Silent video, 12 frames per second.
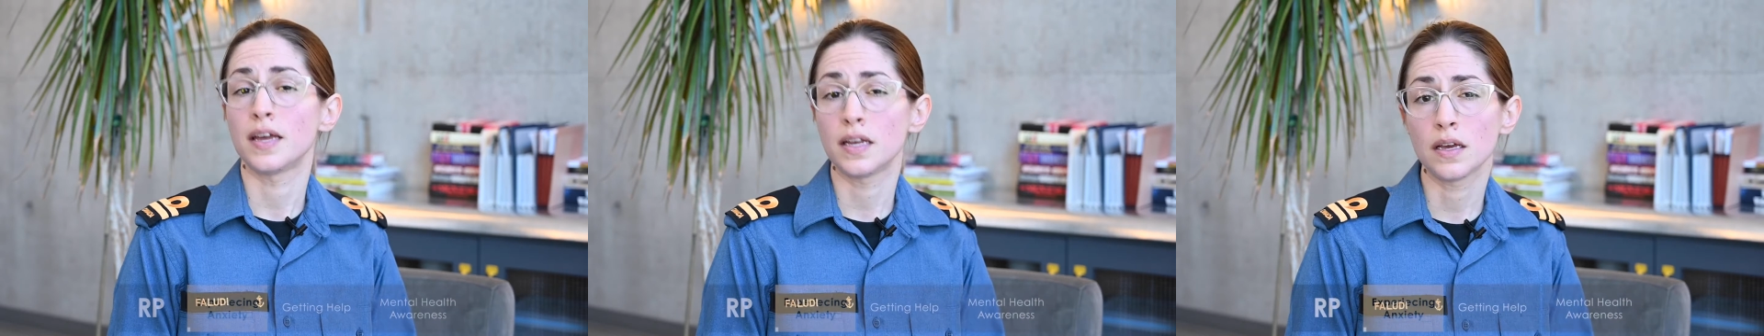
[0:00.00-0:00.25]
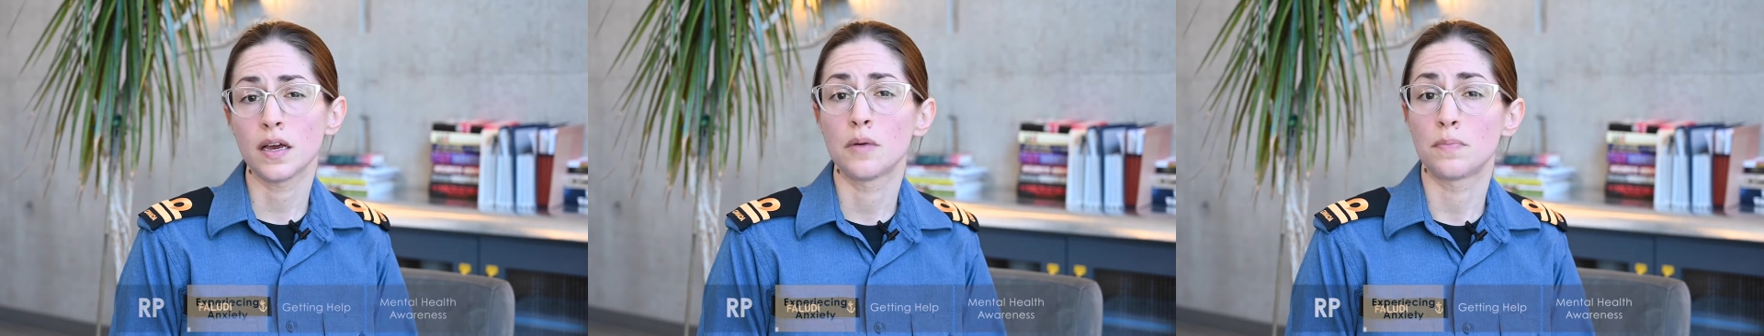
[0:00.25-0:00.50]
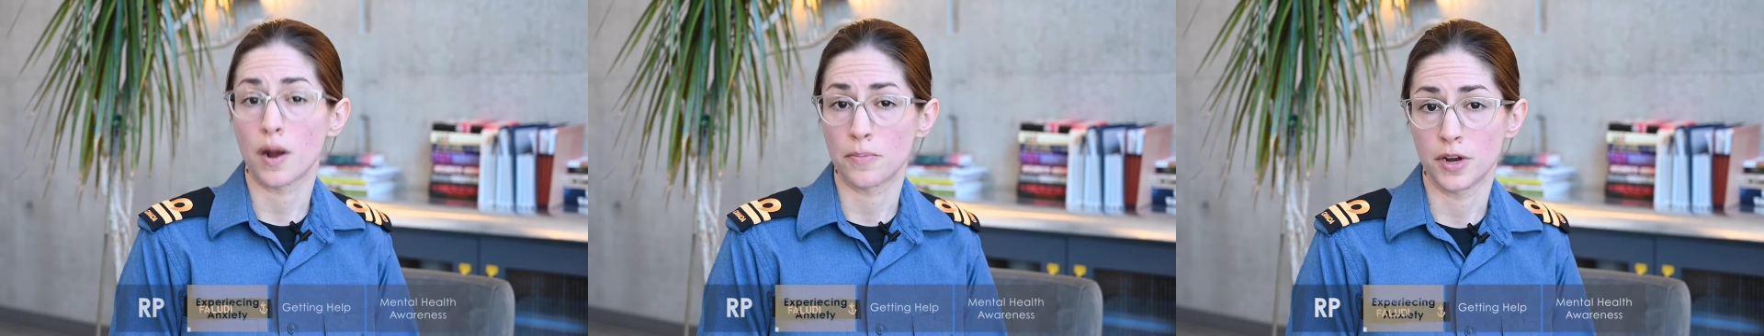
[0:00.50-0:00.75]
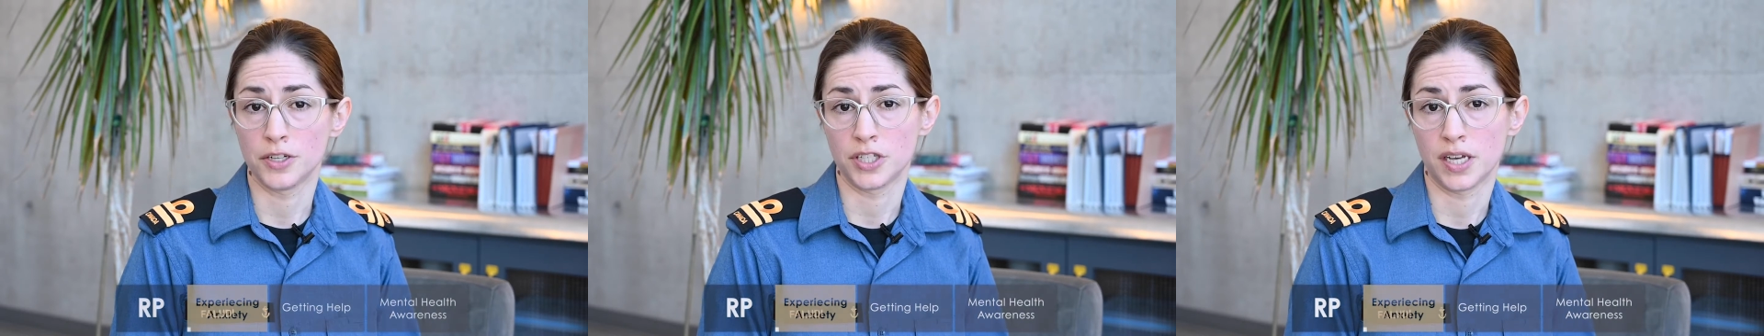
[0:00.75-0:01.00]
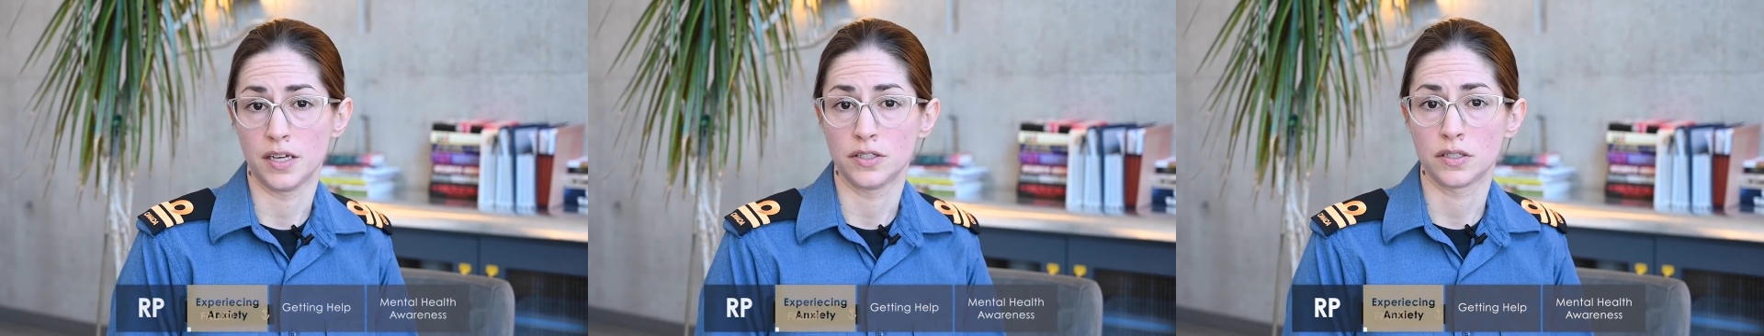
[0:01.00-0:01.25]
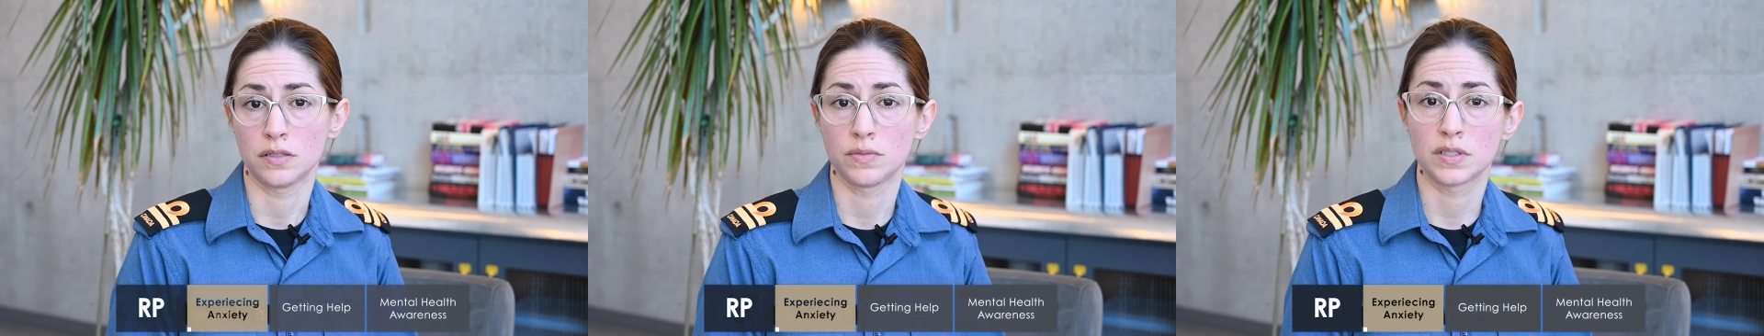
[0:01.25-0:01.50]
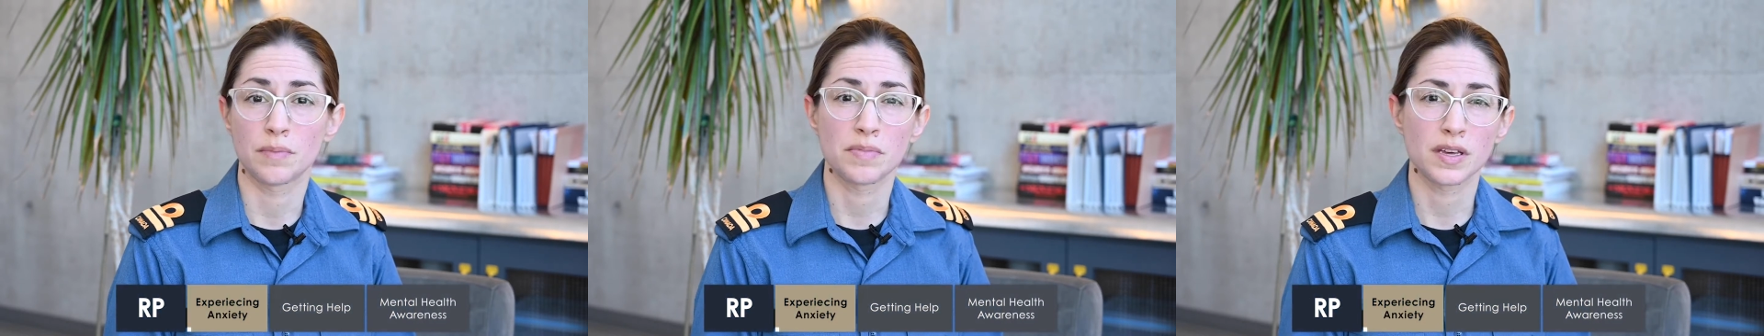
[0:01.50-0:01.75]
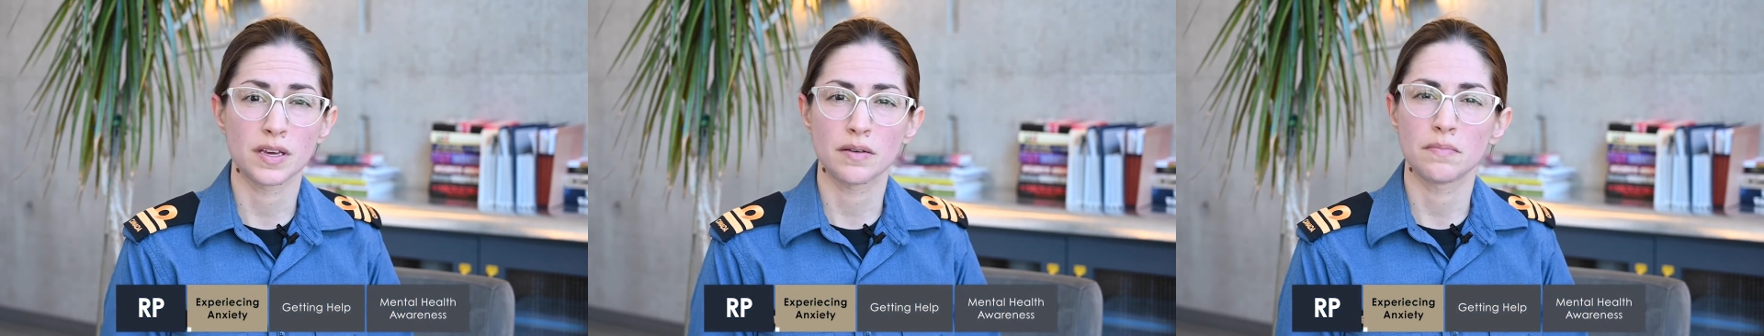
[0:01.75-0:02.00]
Getting a proper education was
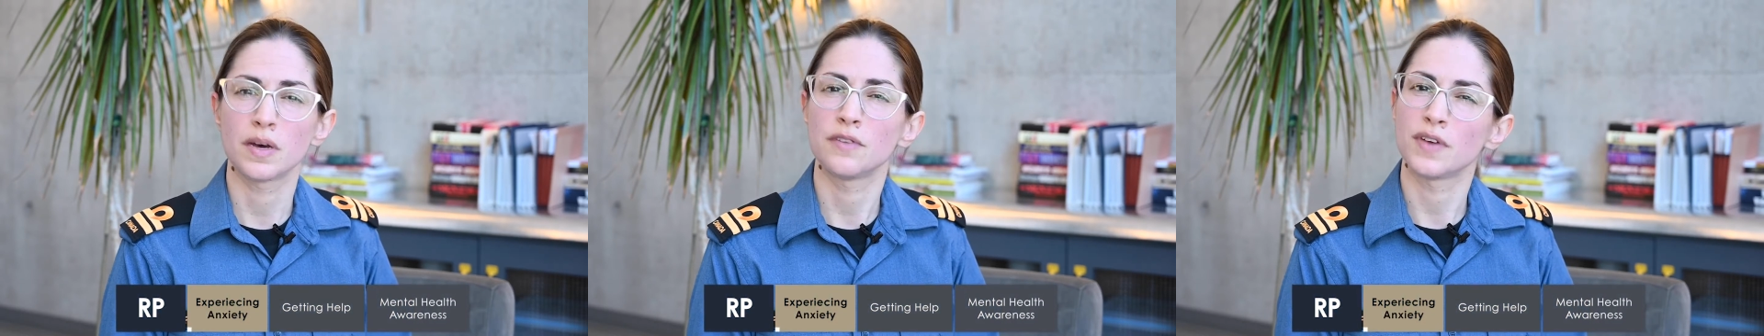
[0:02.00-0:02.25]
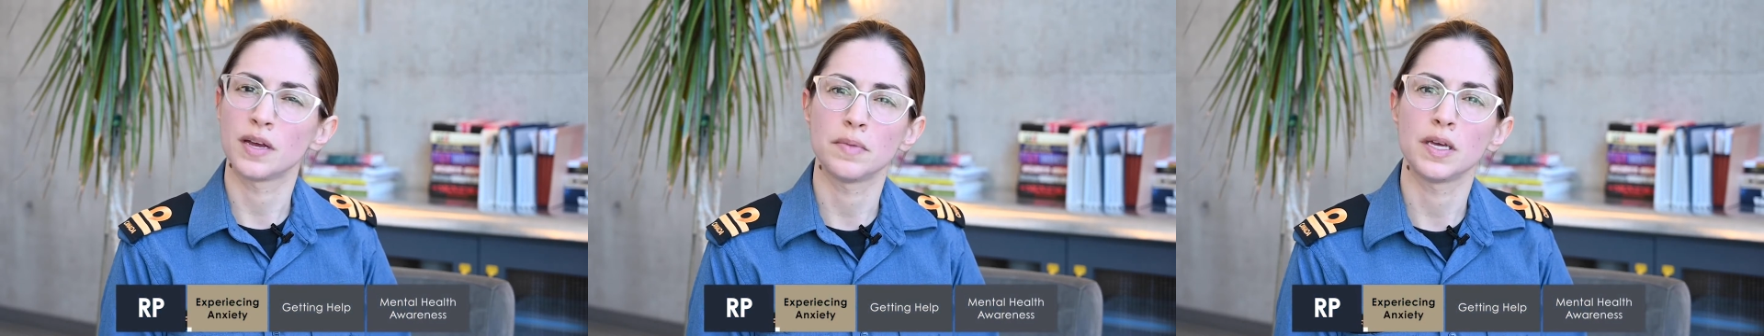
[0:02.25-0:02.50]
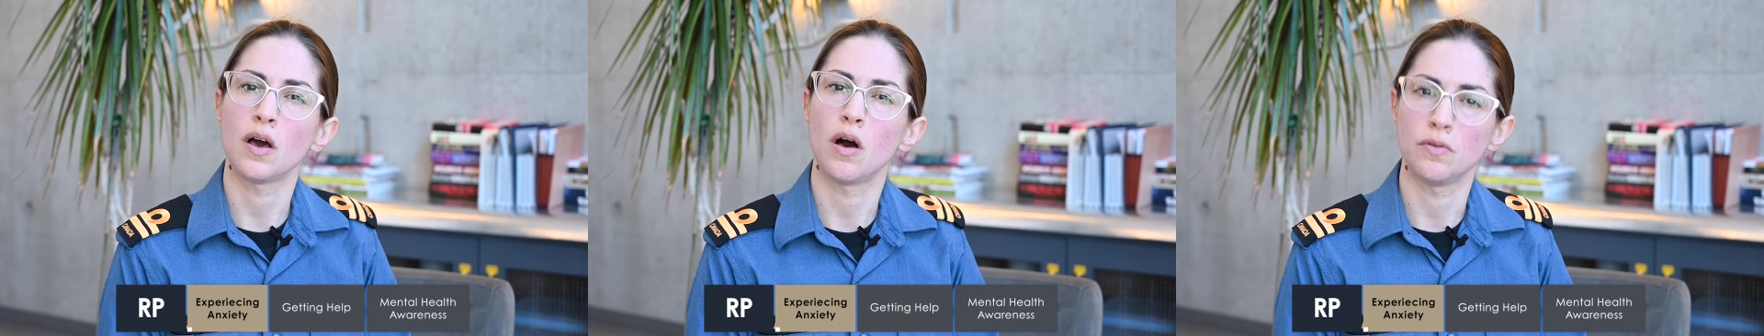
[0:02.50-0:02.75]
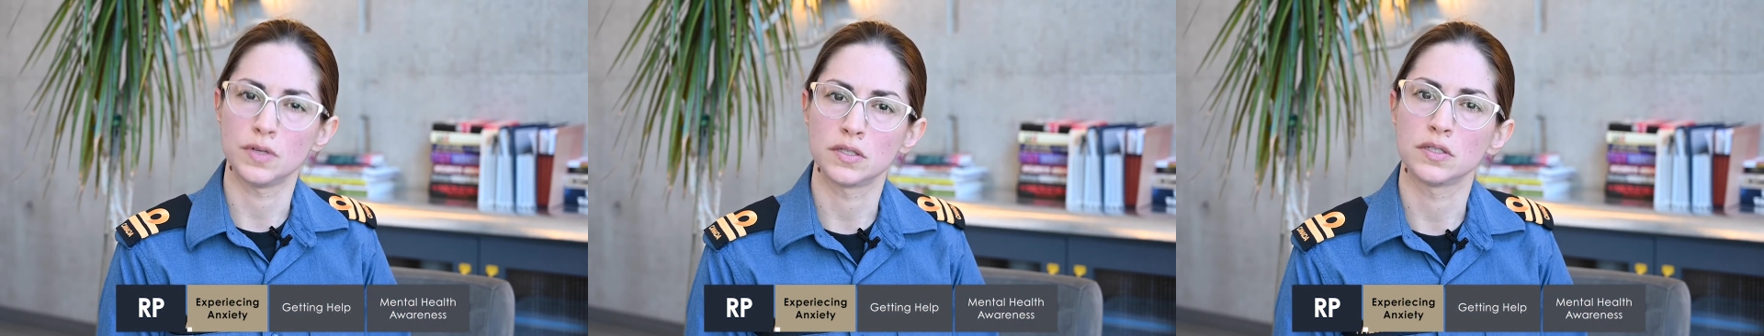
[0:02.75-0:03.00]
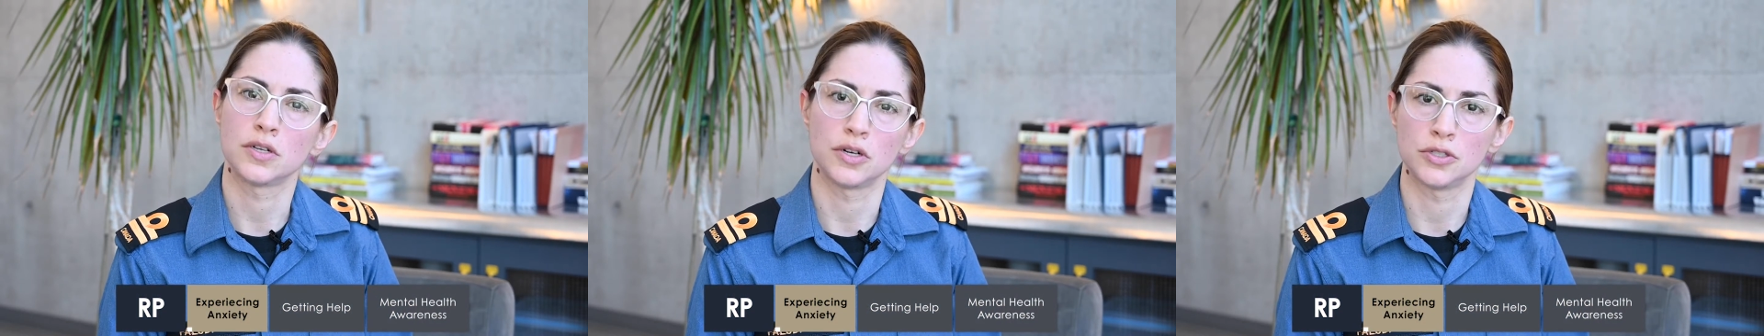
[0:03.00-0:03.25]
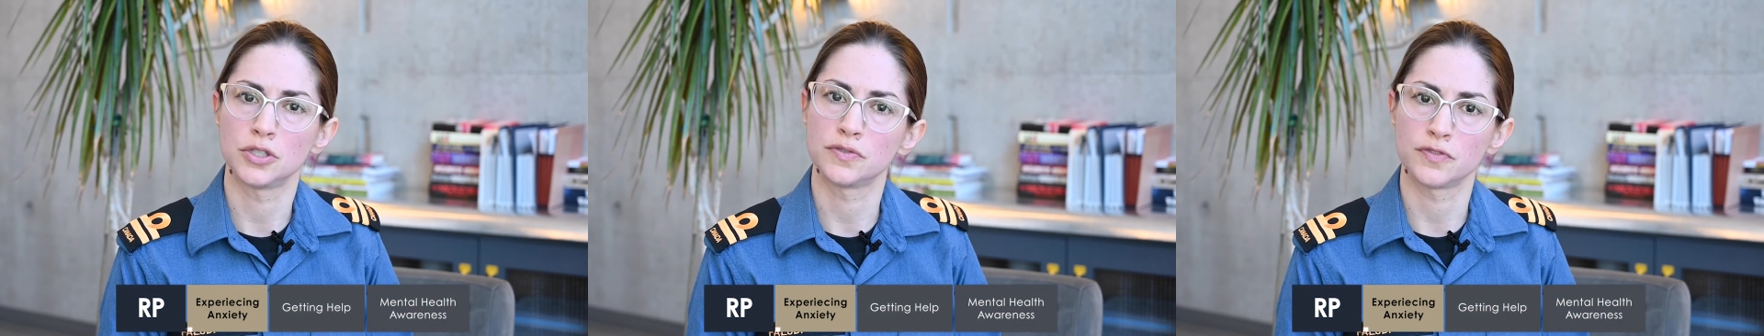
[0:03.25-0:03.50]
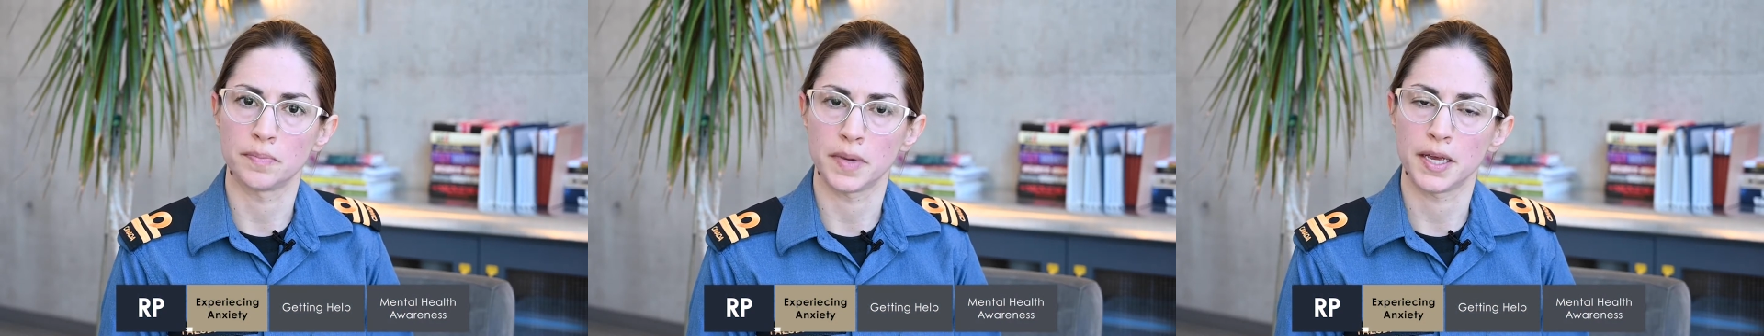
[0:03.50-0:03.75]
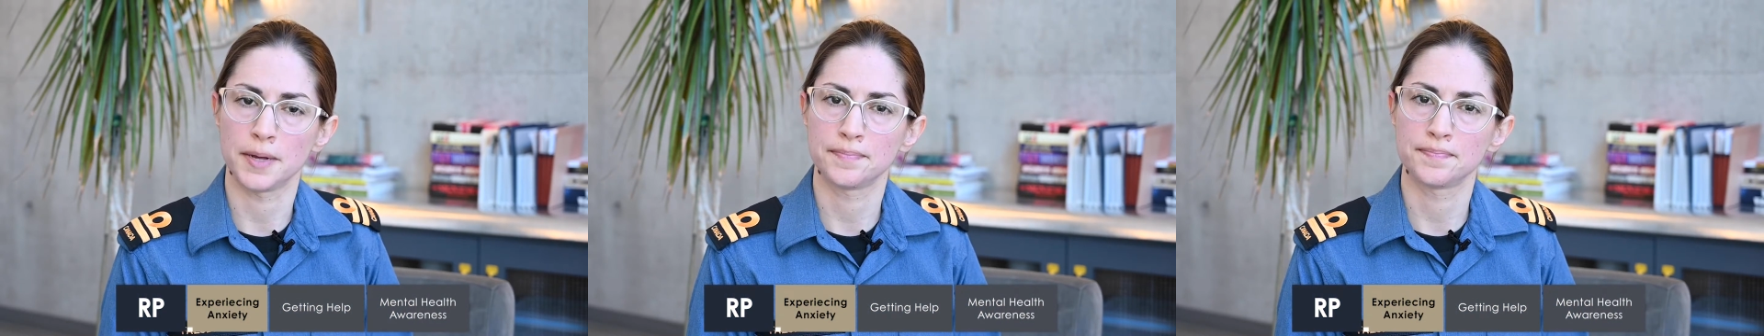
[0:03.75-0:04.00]
something my family always encouraged for
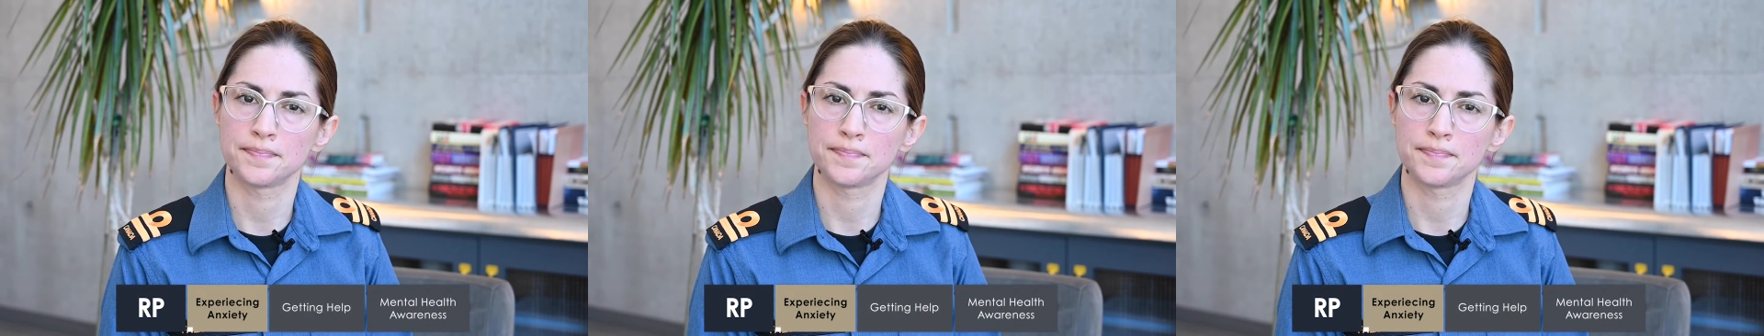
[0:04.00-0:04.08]
me.